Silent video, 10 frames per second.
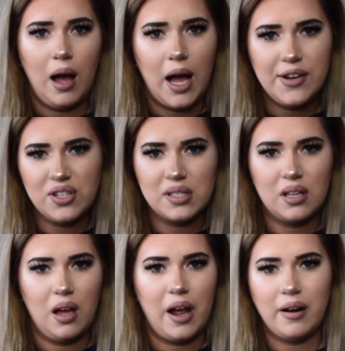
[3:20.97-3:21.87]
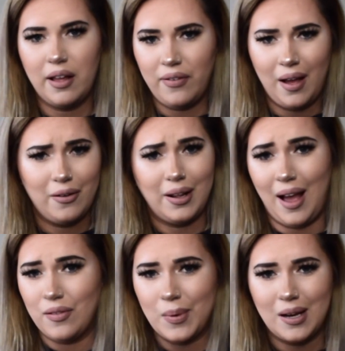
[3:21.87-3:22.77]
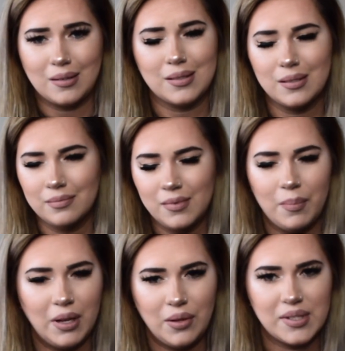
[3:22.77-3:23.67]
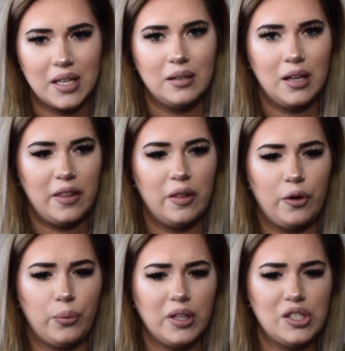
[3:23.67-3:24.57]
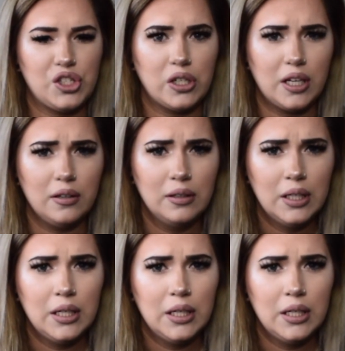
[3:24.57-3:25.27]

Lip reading: I already have the box. I'm going to use it. And they're really sturdy.